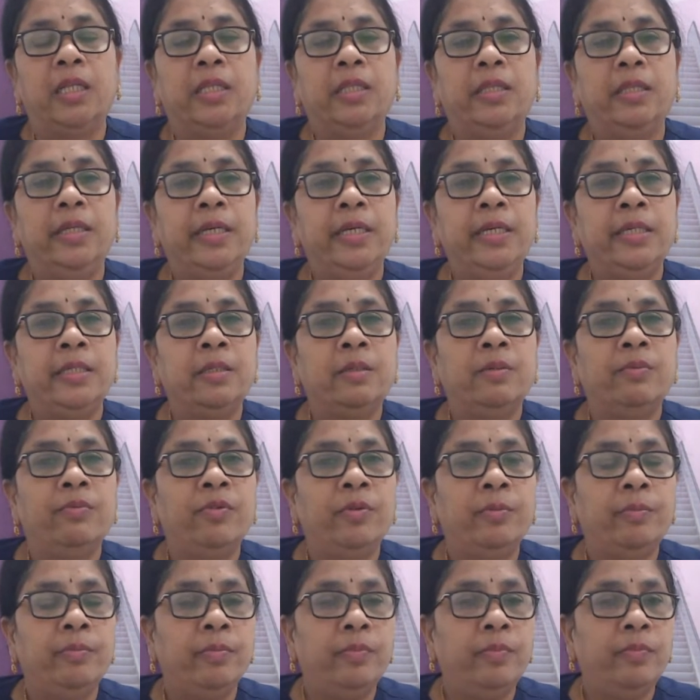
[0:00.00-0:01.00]
These
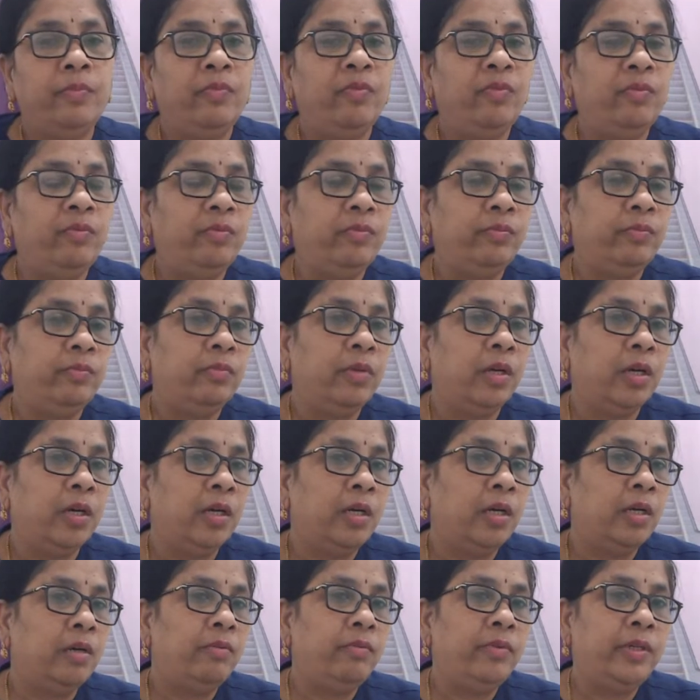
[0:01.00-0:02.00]

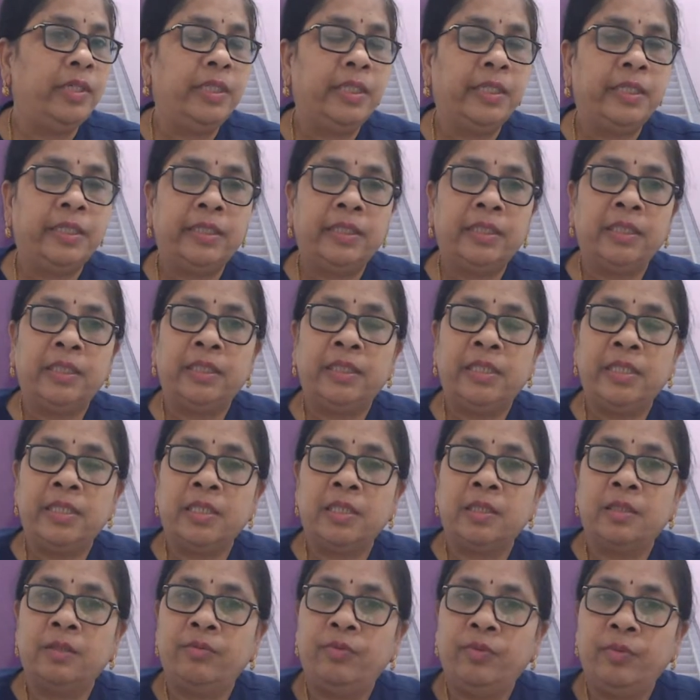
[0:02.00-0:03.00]
whether
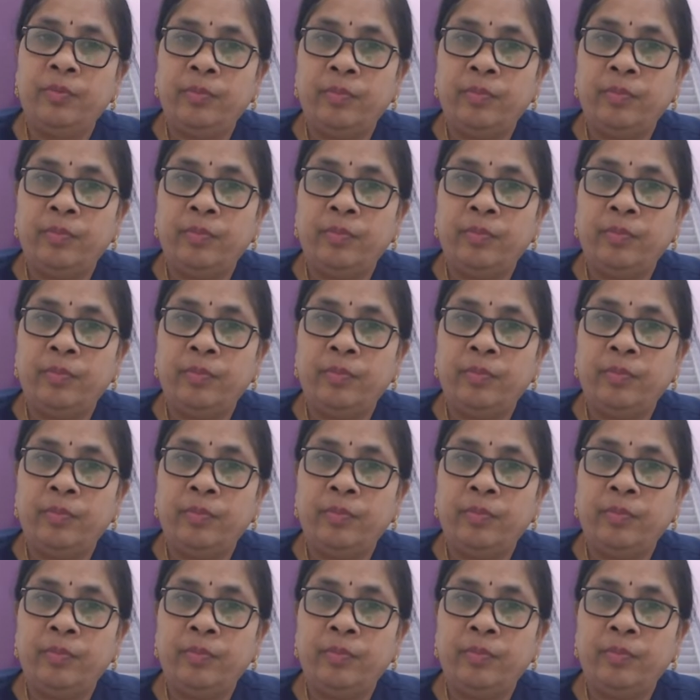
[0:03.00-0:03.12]
this